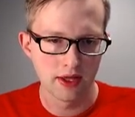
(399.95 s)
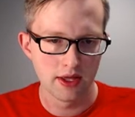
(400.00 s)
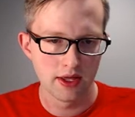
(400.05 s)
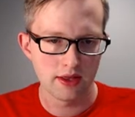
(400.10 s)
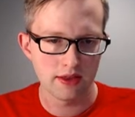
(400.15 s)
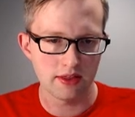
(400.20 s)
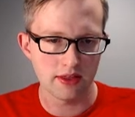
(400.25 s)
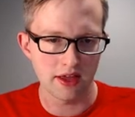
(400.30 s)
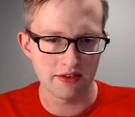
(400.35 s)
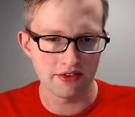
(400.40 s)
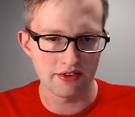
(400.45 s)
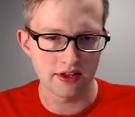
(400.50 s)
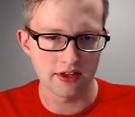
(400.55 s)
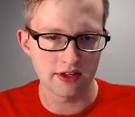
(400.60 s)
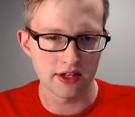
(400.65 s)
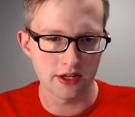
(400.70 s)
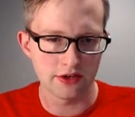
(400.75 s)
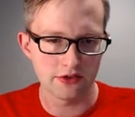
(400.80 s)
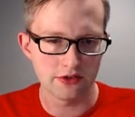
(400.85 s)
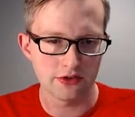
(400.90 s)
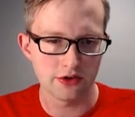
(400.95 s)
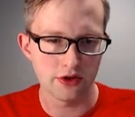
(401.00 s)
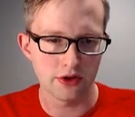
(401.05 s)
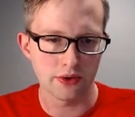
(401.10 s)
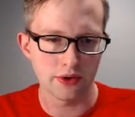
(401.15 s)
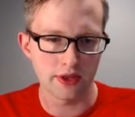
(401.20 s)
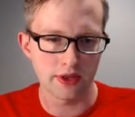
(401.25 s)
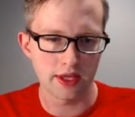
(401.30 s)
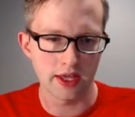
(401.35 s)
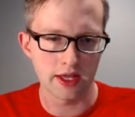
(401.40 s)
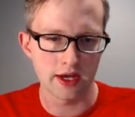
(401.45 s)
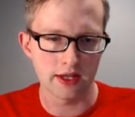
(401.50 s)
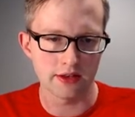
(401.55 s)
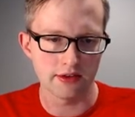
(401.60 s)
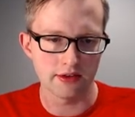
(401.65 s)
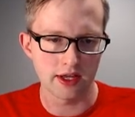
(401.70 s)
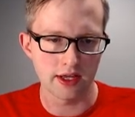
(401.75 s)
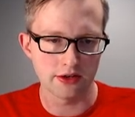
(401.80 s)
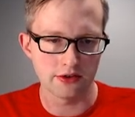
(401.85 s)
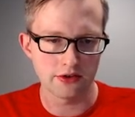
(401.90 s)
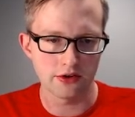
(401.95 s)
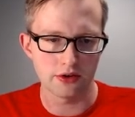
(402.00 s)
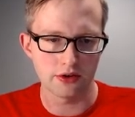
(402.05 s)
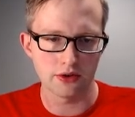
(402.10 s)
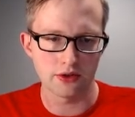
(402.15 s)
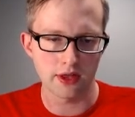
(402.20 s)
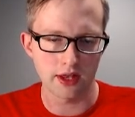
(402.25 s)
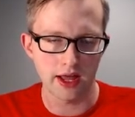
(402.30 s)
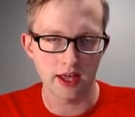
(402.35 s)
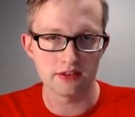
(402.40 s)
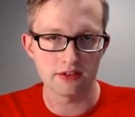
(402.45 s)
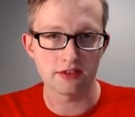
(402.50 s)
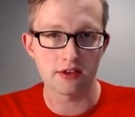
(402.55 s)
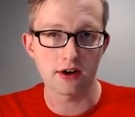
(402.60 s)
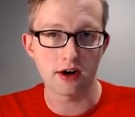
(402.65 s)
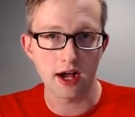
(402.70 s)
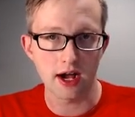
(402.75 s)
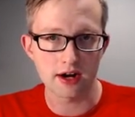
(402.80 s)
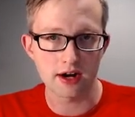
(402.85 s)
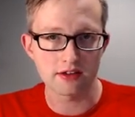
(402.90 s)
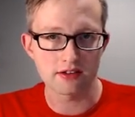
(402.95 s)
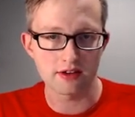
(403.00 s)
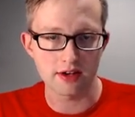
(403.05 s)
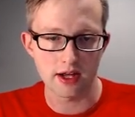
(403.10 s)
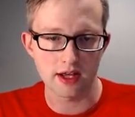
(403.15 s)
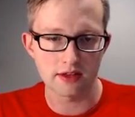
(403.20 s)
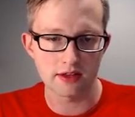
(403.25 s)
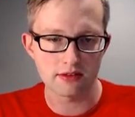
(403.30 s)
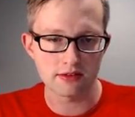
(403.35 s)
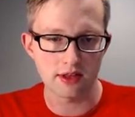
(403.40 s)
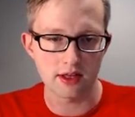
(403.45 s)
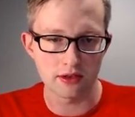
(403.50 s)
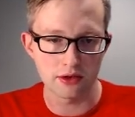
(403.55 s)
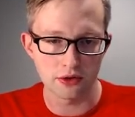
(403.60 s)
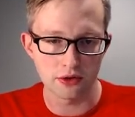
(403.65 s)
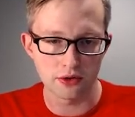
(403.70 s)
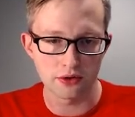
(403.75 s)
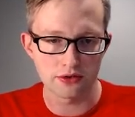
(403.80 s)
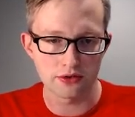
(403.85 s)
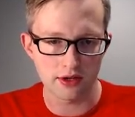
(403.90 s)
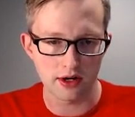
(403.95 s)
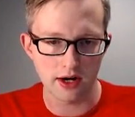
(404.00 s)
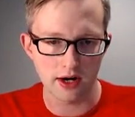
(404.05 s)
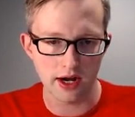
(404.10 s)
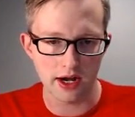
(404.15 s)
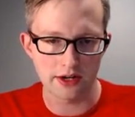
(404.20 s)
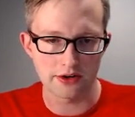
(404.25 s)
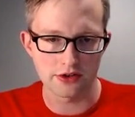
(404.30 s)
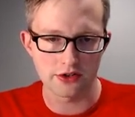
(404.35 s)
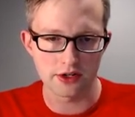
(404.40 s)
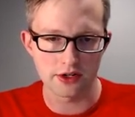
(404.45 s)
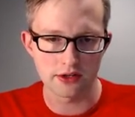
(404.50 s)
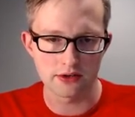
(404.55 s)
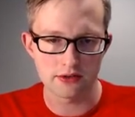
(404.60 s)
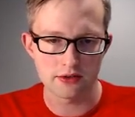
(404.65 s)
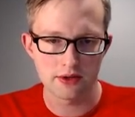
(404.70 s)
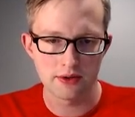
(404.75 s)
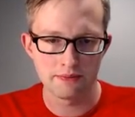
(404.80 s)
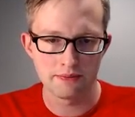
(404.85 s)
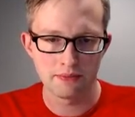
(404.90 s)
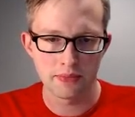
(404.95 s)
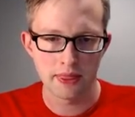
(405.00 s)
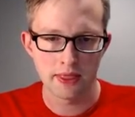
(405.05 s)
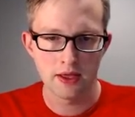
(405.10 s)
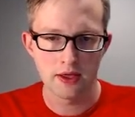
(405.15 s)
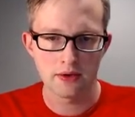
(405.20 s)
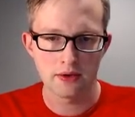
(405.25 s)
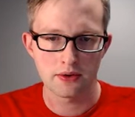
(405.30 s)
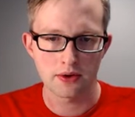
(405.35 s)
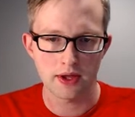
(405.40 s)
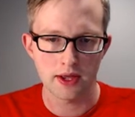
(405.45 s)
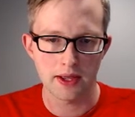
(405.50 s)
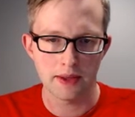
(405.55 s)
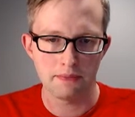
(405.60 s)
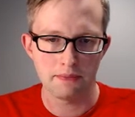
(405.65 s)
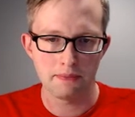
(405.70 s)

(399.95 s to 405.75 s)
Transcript: the FADH2 and the NADH2 that as they're oxidized, they lose their hydrogens. Okay.